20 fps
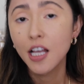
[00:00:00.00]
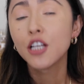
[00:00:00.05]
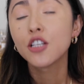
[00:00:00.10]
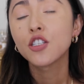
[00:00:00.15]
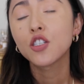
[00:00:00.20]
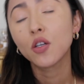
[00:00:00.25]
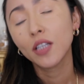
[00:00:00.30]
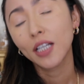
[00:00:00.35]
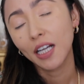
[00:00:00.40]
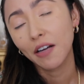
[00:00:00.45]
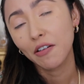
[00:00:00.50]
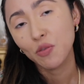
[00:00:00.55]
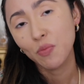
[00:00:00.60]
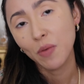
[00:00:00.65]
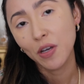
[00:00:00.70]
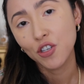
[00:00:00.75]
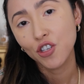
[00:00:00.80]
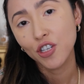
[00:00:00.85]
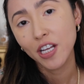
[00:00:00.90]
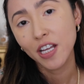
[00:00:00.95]
So like I was
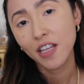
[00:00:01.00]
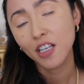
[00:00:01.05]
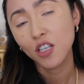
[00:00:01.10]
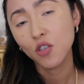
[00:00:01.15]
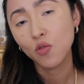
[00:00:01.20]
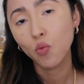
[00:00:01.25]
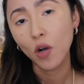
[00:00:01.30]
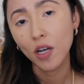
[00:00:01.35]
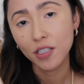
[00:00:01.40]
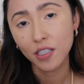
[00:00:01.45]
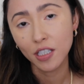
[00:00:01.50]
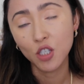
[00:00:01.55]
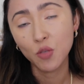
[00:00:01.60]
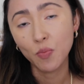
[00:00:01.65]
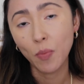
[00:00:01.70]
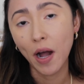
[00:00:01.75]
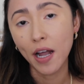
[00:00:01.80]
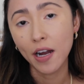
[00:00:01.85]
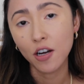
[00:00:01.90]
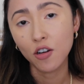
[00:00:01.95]
mentioning, this was
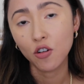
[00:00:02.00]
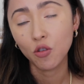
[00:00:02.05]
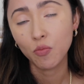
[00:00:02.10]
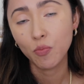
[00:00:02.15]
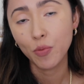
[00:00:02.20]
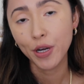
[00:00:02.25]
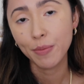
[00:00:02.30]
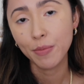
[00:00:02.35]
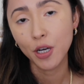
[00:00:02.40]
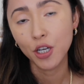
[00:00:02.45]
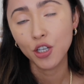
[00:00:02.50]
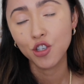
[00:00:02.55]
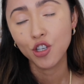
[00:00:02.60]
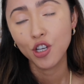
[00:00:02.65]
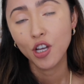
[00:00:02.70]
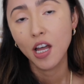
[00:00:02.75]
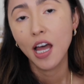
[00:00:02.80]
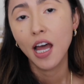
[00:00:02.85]
inspired or pretty much